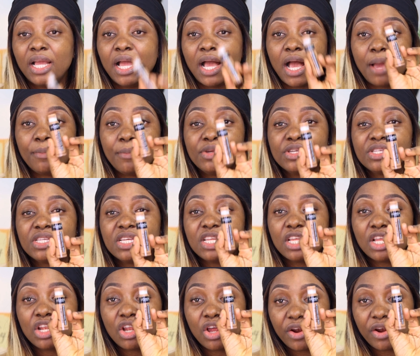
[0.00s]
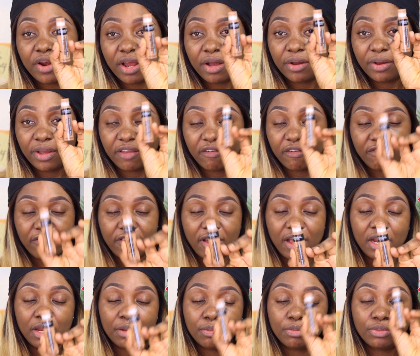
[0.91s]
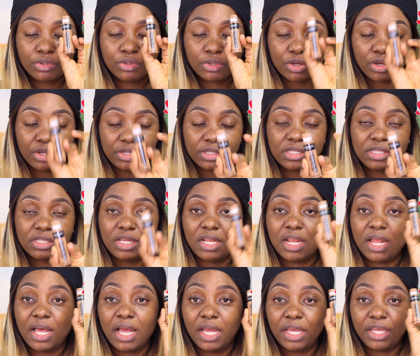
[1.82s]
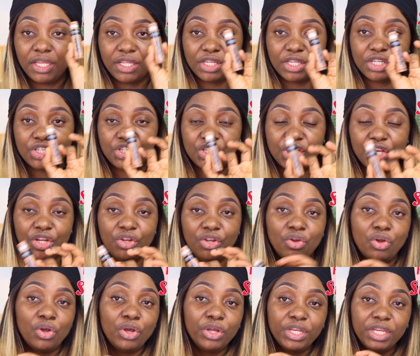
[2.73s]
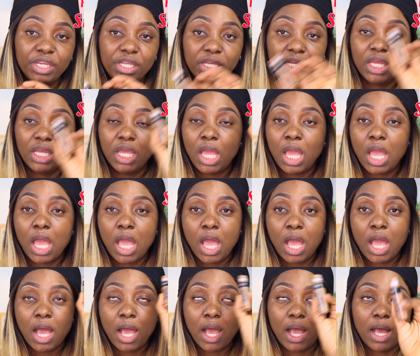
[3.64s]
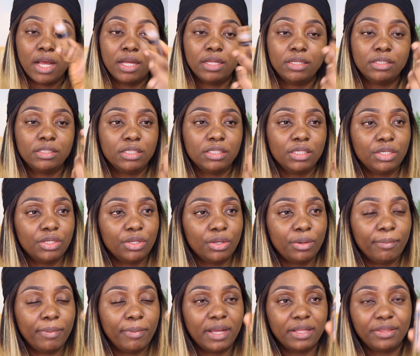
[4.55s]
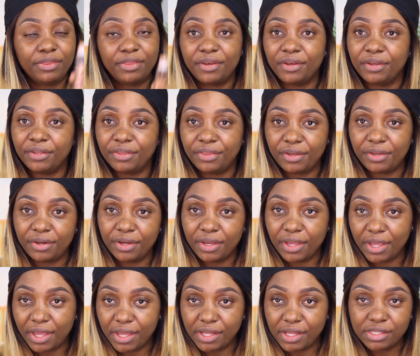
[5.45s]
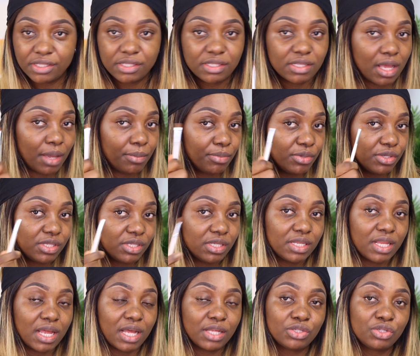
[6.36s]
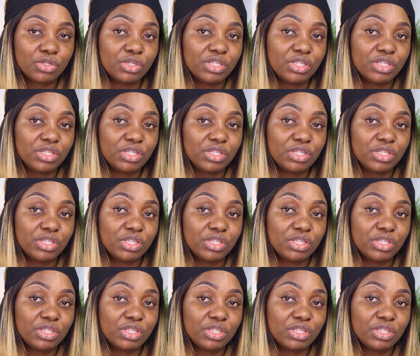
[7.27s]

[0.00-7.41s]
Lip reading: I'm using the L'Oreal Infallible Concealer in the shade Honey and the number 338. I'm using that to